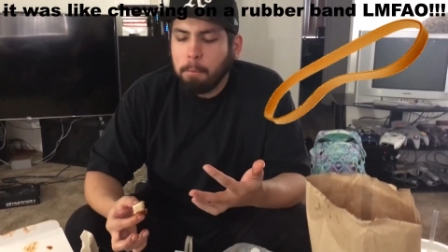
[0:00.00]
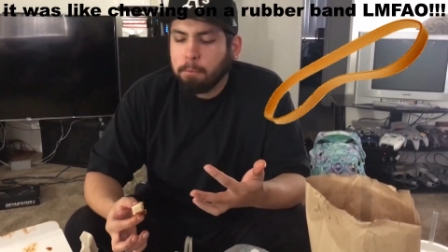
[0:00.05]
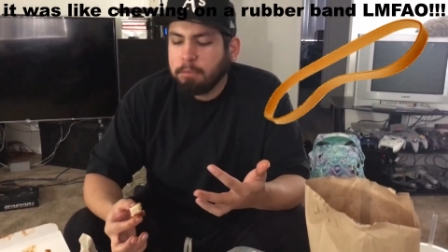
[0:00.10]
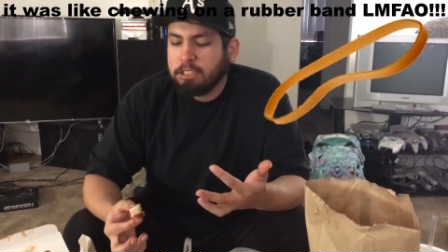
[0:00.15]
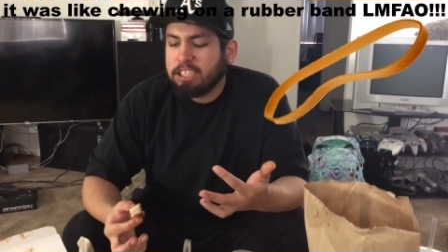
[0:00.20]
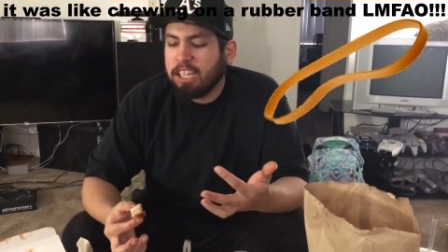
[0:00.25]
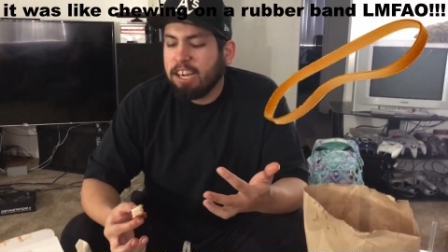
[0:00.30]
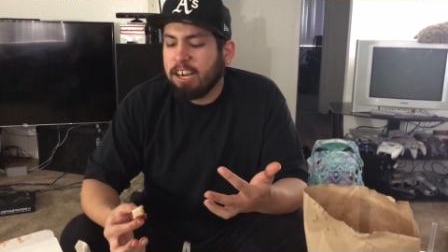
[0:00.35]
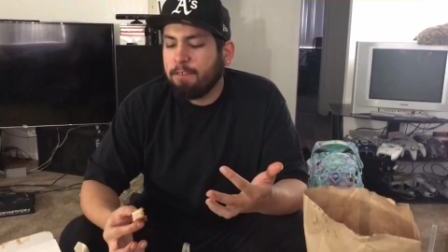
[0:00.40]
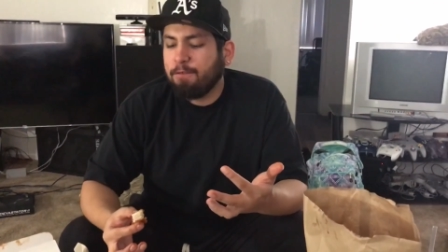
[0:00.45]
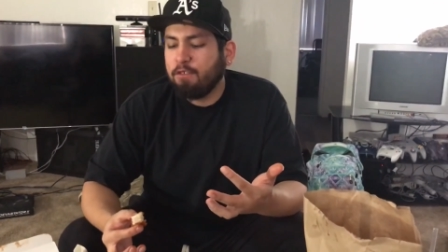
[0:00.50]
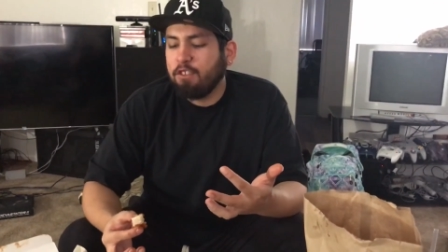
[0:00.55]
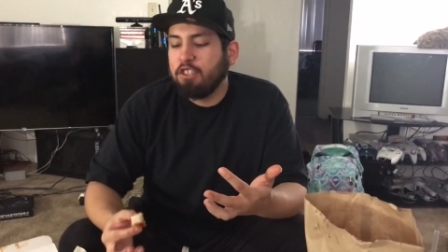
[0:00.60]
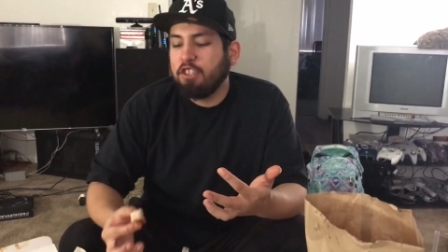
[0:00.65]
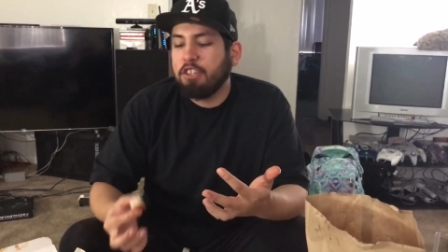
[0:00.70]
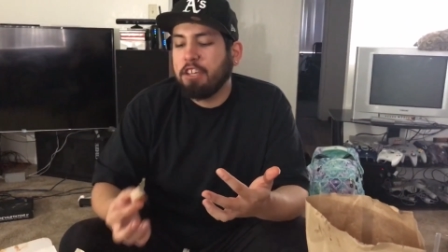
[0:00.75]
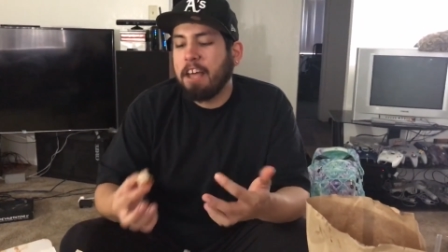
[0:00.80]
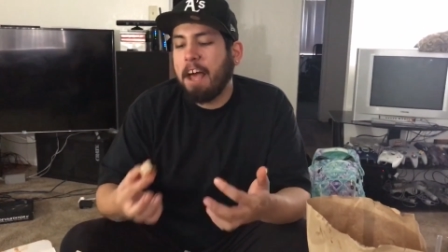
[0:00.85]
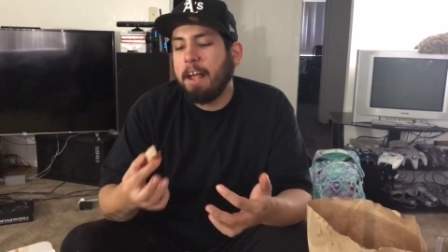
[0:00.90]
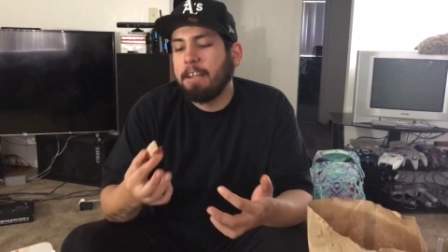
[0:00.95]
Be careful,
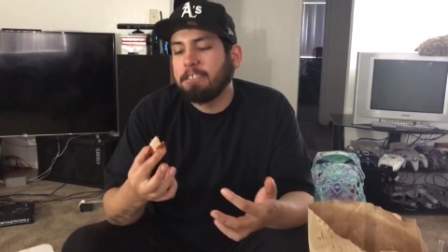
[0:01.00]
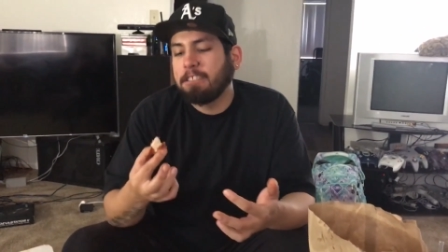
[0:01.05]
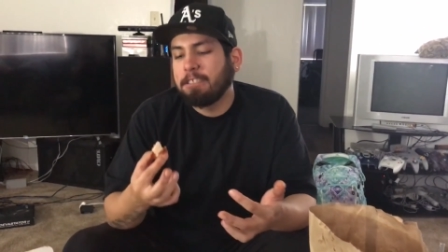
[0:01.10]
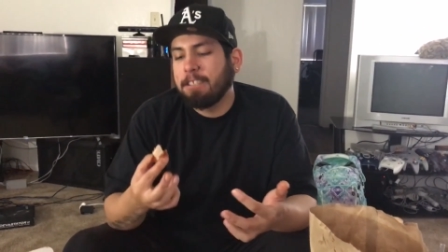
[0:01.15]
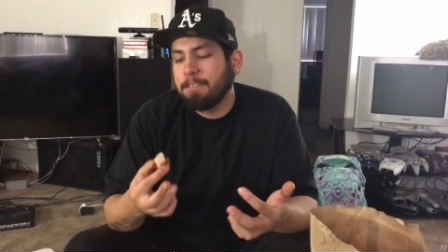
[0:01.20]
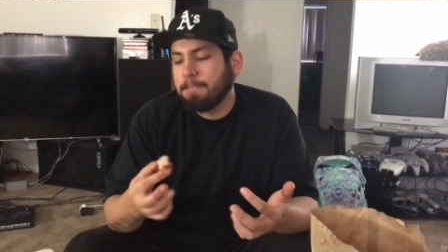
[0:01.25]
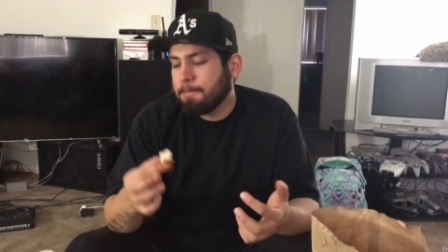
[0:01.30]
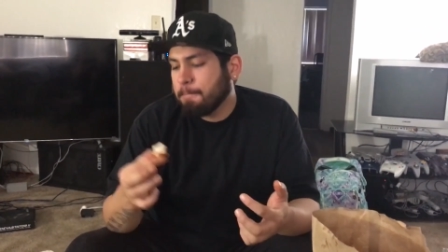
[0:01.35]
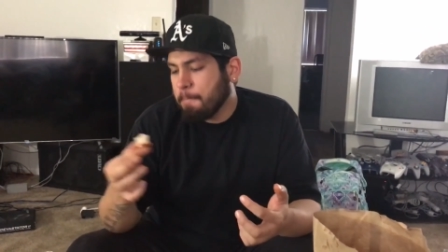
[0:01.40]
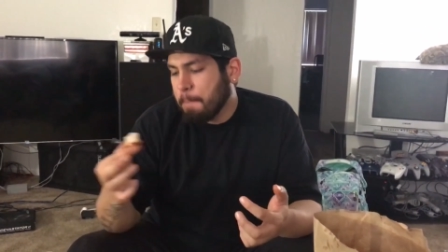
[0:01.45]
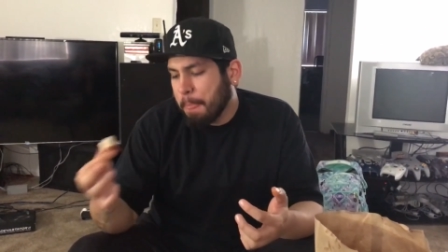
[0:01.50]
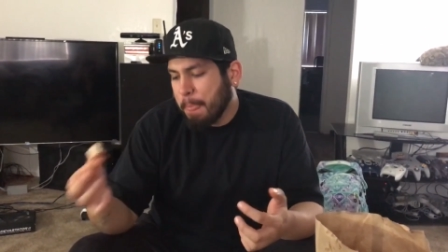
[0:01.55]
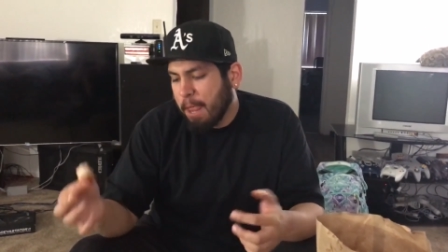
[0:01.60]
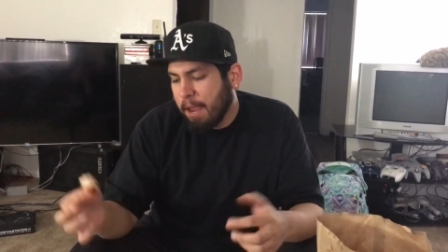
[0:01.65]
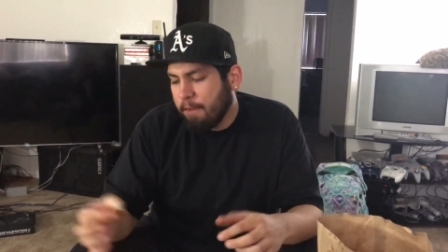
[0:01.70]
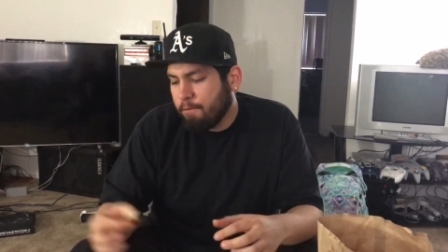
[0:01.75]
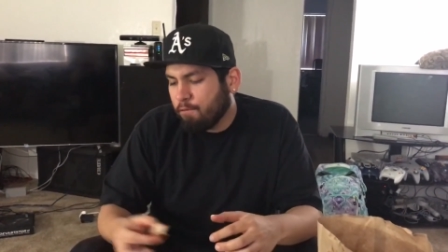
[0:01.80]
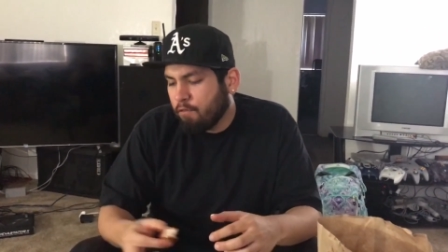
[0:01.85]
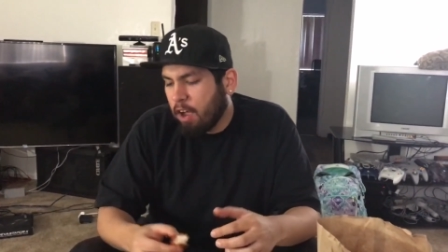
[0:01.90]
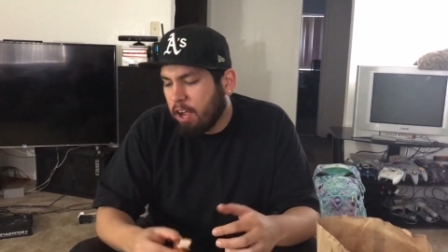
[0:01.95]
you guys, because
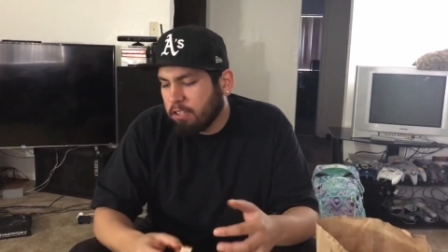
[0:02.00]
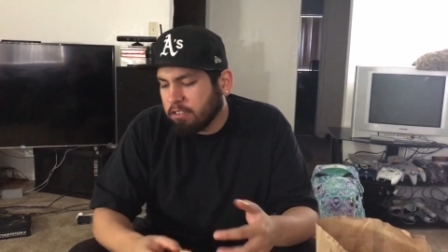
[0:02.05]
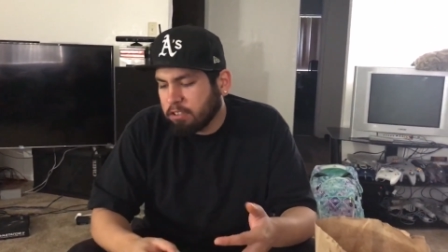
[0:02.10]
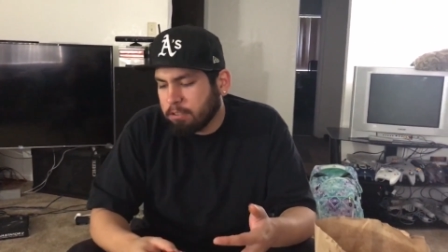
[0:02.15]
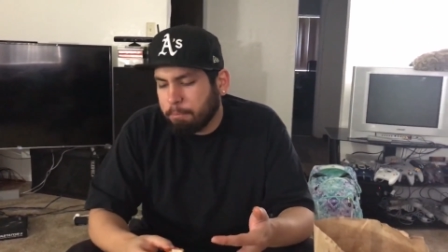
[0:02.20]
it falls